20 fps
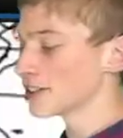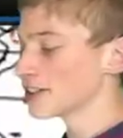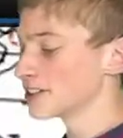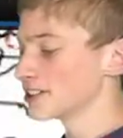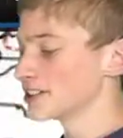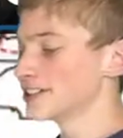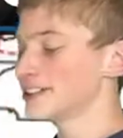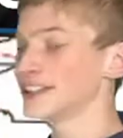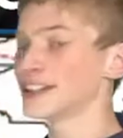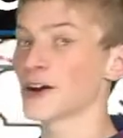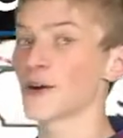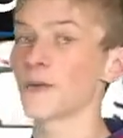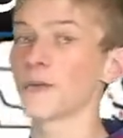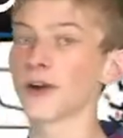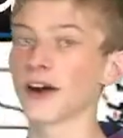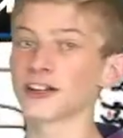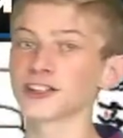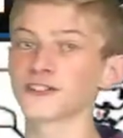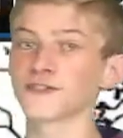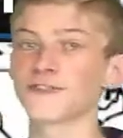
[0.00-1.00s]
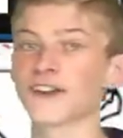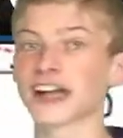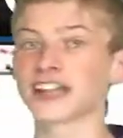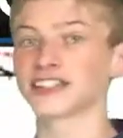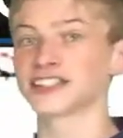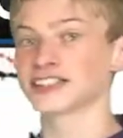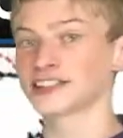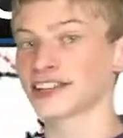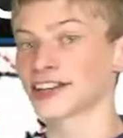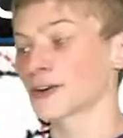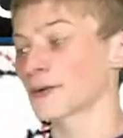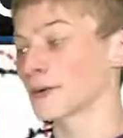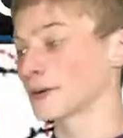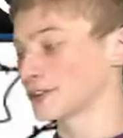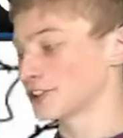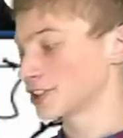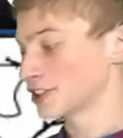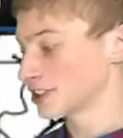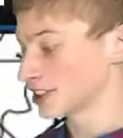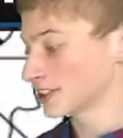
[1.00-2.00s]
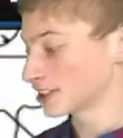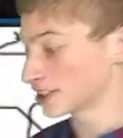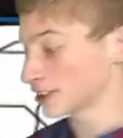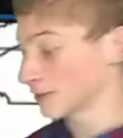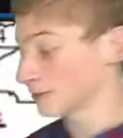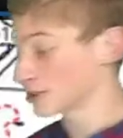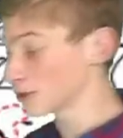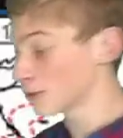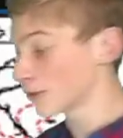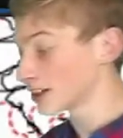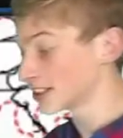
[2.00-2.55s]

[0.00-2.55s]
see a well-defined center with this system. So once